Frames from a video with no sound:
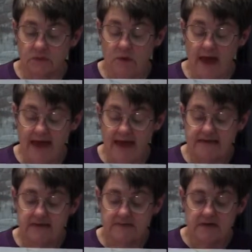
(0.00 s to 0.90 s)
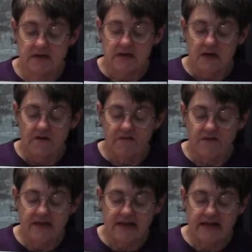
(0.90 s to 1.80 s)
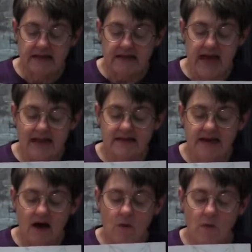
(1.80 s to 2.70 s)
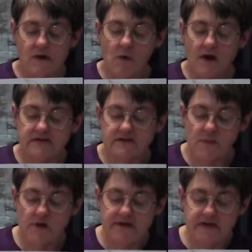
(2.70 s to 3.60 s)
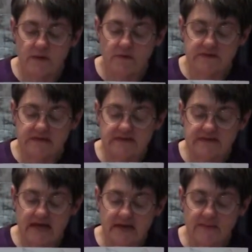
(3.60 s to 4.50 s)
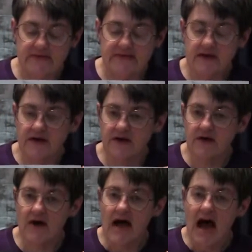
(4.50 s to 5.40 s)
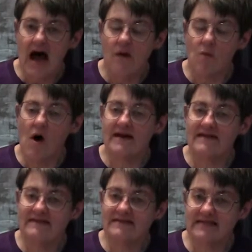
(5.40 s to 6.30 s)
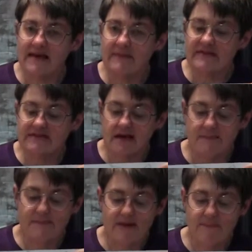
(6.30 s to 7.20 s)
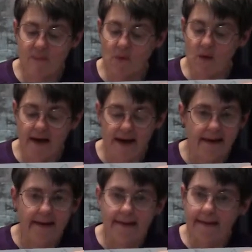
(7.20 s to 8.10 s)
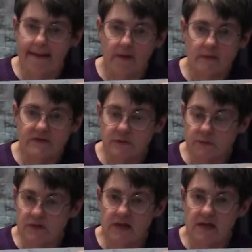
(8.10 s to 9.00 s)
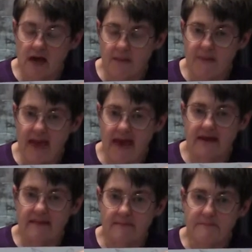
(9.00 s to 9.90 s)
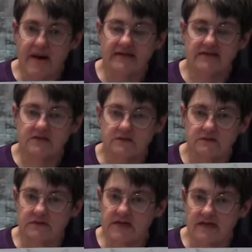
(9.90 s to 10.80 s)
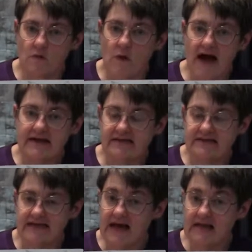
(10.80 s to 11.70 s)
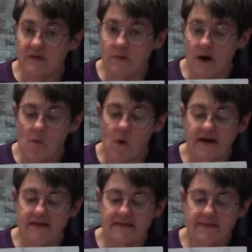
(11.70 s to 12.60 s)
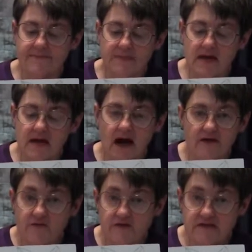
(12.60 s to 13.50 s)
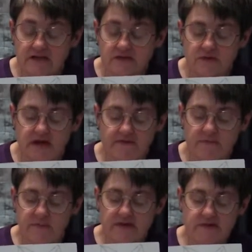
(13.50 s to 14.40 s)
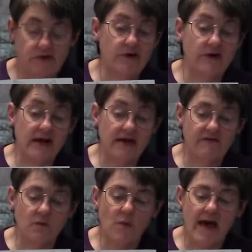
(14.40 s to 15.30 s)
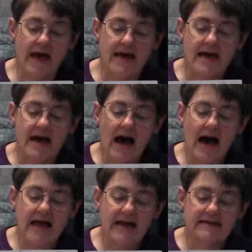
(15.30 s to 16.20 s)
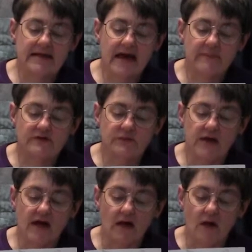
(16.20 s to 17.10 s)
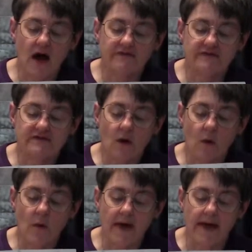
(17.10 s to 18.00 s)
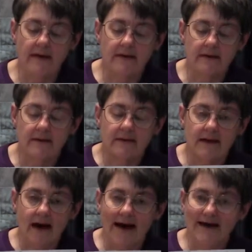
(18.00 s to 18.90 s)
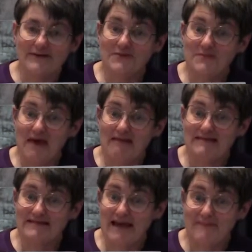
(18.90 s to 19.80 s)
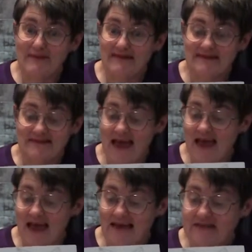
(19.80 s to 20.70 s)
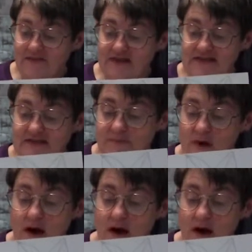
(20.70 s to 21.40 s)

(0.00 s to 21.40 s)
red for the lily. And what I wanted to point out was the stamens here. I wanted the stamens in, but boy, it was really a pain in the butt to get the wax exactly where I wanted them. Unfortunately, I don't have the picture here. I gave it away. I ended up doing a lot of sewing to make the stamens and fix the